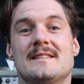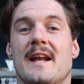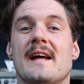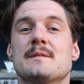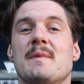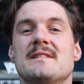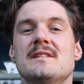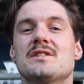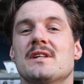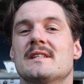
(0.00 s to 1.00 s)
Today's
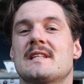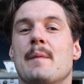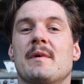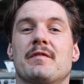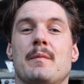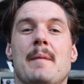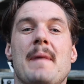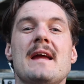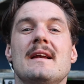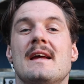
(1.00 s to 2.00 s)
message is coming from our
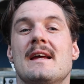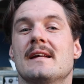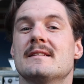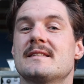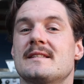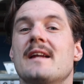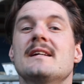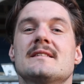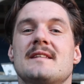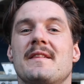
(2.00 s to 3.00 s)
mate in
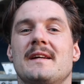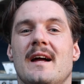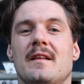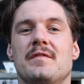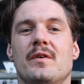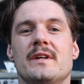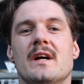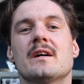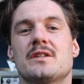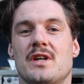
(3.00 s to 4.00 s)
sunny Southern
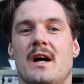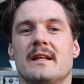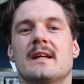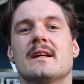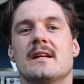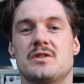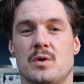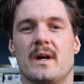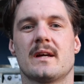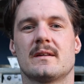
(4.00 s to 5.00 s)
California, Charlie. Enjoy.